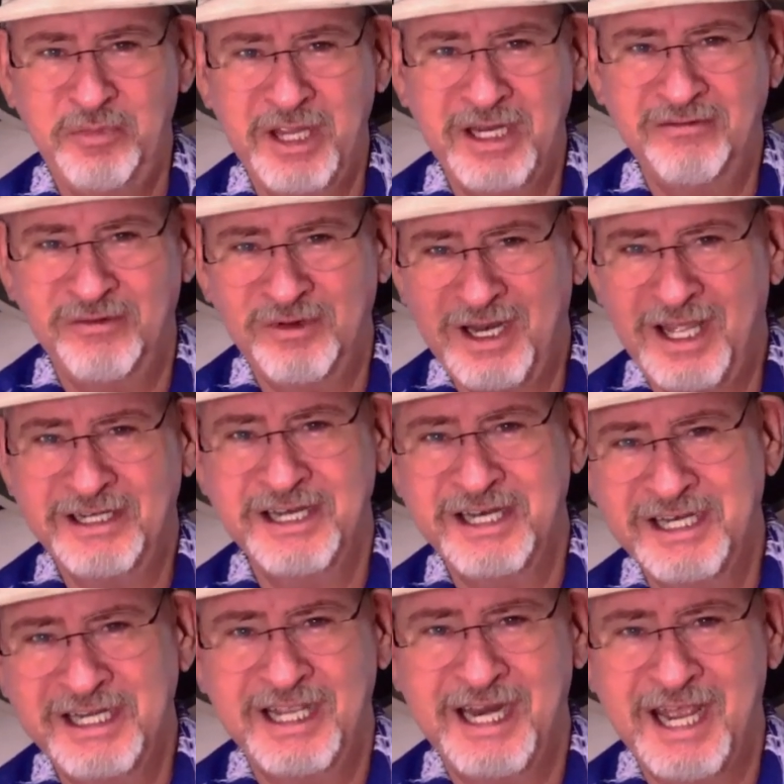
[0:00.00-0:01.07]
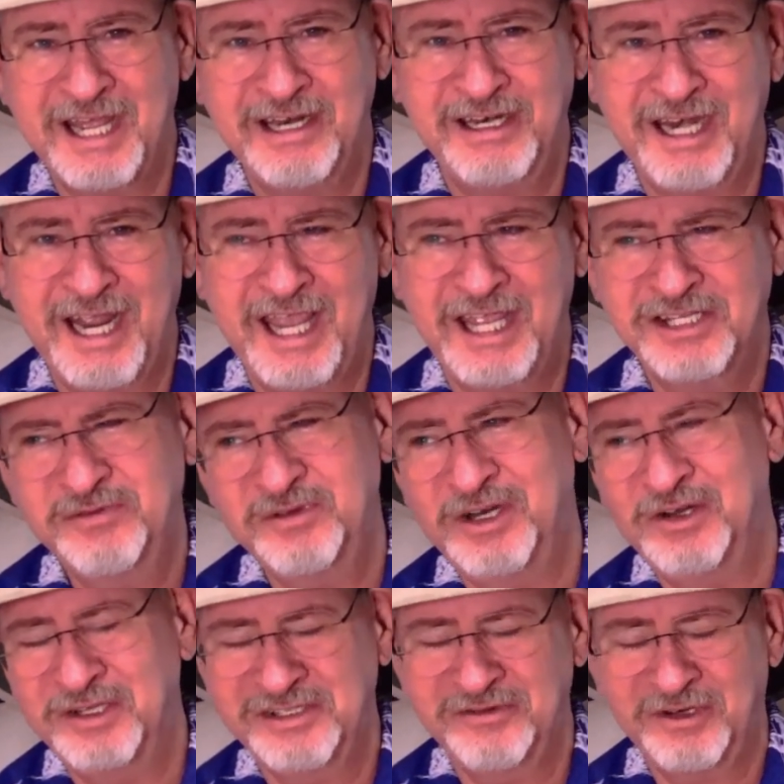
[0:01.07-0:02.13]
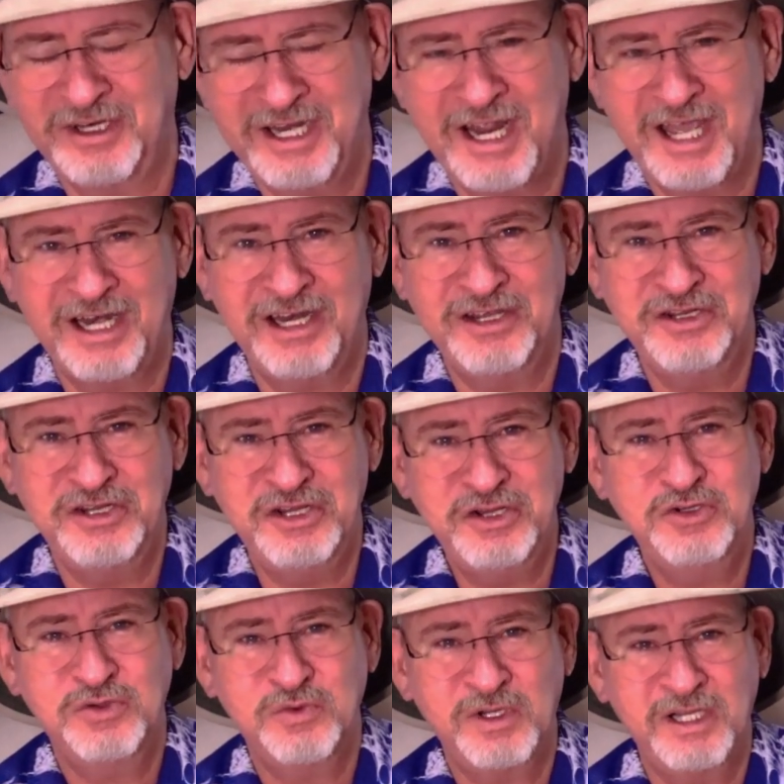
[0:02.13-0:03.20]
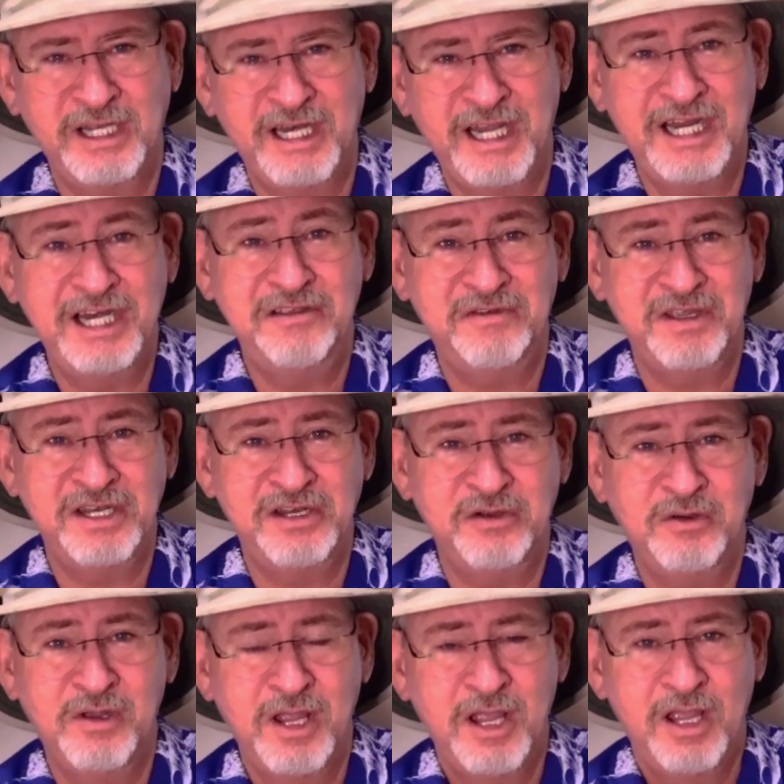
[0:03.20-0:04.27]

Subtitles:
bit reluctant to get out and dance. You know, it's really not unusual in any venue.